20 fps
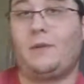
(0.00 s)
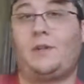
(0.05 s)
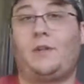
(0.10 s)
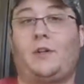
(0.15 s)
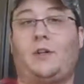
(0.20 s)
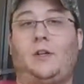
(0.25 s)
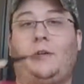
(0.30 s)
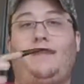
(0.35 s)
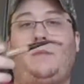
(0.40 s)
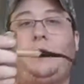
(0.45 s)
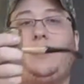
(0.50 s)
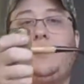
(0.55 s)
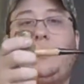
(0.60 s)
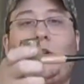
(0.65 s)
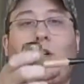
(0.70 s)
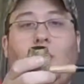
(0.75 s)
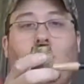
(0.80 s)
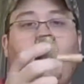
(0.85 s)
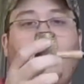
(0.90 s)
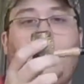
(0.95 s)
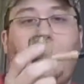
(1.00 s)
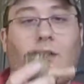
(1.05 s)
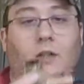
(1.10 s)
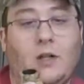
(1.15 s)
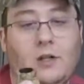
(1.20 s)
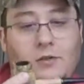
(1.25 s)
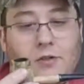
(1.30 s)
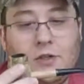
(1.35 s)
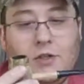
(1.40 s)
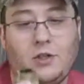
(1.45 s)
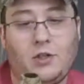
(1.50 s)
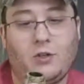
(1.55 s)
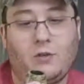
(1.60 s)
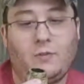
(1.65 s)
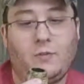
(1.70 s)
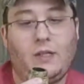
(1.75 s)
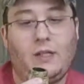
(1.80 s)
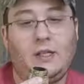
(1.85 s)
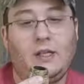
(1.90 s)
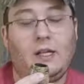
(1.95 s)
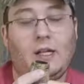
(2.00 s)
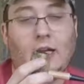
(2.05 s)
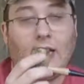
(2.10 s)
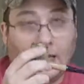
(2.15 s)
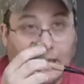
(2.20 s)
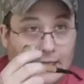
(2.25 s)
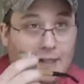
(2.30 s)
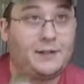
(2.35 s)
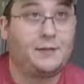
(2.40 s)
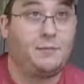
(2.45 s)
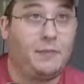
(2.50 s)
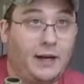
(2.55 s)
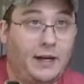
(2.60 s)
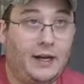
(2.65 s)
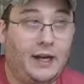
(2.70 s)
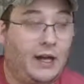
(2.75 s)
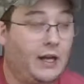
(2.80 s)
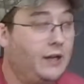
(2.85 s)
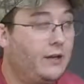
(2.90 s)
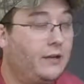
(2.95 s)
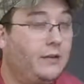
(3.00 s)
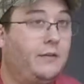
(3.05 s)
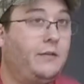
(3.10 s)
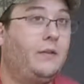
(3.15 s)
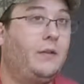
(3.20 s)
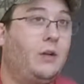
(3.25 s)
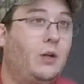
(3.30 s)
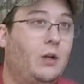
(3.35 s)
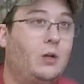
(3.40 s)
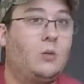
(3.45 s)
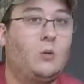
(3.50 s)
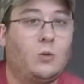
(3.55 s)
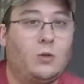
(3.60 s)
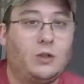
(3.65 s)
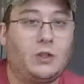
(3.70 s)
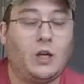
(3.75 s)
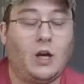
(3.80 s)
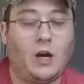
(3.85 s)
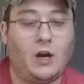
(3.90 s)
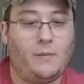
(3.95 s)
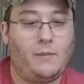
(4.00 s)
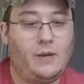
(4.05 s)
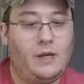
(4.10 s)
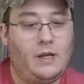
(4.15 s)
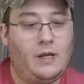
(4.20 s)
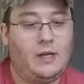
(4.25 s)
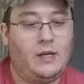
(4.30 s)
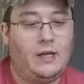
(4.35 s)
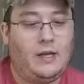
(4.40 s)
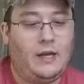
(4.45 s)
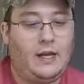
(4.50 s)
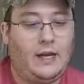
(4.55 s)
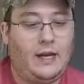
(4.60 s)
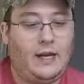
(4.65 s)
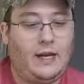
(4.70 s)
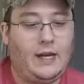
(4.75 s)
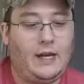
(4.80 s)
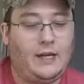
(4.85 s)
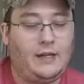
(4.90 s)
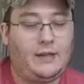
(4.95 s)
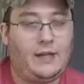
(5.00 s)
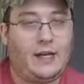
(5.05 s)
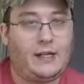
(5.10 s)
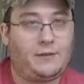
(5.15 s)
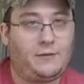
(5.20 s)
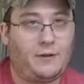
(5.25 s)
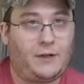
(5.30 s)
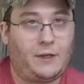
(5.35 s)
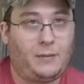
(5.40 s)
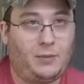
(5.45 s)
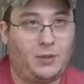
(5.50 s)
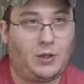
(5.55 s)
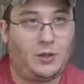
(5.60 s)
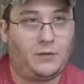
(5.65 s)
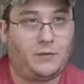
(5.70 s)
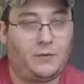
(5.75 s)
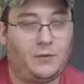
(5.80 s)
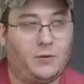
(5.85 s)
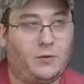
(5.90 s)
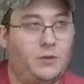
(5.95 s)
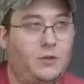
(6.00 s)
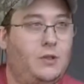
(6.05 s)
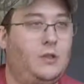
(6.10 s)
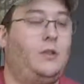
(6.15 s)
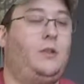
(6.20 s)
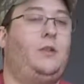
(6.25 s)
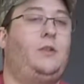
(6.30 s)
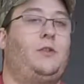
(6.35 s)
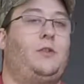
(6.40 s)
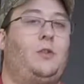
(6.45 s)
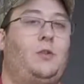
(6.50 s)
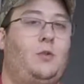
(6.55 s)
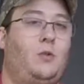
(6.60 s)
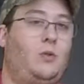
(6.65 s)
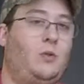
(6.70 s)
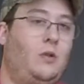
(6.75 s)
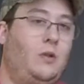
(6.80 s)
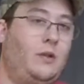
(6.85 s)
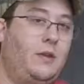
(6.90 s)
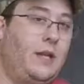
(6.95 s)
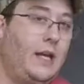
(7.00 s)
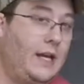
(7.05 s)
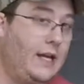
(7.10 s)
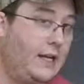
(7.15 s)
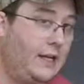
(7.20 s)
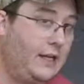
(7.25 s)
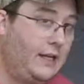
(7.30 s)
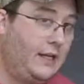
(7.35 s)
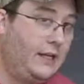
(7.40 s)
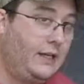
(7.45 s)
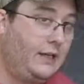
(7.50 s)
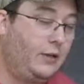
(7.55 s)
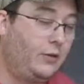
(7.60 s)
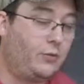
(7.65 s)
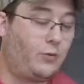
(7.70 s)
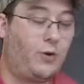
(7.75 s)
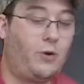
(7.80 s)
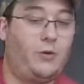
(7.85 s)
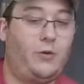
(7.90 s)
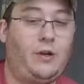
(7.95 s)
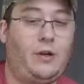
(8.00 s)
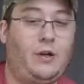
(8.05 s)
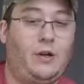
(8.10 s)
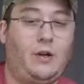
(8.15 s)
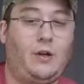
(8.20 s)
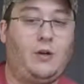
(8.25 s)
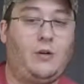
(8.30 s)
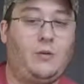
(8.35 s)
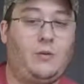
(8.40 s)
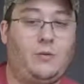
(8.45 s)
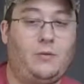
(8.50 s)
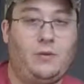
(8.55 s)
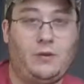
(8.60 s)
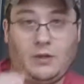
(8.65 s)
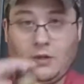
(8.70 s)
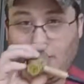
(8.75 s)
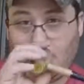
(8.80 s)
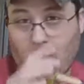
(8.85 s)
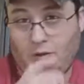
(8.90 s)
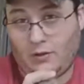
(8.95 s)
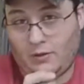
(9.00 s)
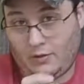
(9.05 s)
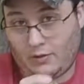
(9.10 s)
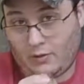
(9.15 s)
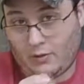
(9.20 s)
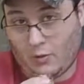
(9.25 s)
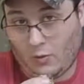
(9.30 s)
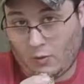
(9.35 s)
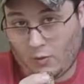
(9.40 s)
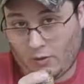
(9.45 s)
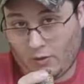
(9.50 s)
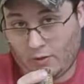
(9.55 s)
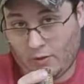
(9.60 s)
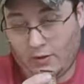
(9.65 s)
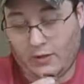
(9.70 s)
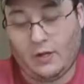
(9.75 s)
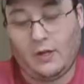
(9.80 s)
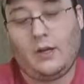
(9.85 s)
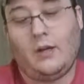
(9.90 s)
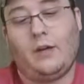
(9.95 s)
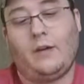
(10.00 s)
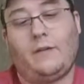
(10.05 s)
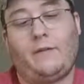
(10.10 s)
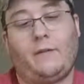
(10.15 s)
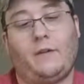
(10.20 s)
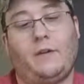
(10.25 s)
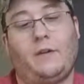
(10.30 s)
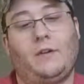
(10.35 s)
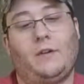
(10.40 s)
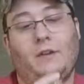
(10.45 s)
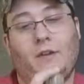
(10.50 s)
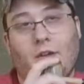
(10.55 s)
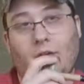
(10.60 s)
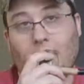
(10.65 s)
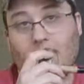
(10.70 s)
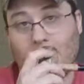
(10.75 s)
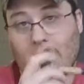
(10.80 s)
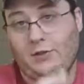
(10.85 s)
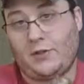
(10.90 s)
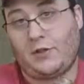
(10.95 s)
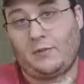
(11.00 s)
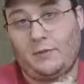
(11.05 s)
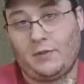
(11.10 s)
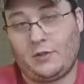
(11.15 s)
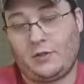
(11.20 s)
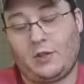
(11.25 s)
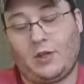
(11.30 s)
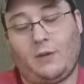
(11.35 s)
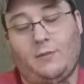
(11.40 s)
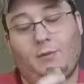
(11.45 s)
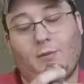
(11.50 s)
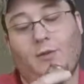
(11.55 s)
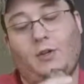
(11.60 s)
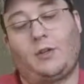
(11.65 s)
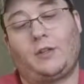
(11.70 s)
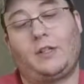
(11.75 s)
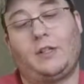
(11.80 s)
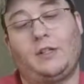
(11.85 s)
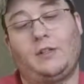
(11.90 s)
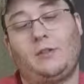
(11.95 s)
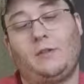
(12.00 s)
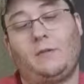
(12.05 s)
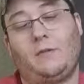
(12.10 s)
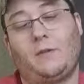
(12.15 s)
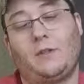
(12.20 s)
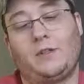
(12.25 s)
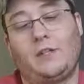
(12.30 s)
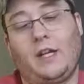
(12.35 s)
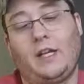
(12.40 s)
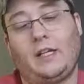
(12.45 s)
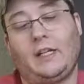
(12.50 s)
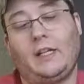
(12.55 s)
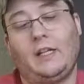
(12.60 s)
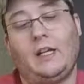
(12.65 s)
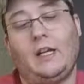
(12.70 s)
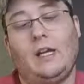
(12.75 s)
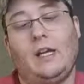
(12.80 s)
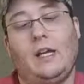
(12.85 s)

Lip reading: Missouri Meerschaum Country Gentleman, it's made out of a corn cob, and that's very plentiful. They grow their own corn for the Missouri Meerschaum, which I'll get into for a second,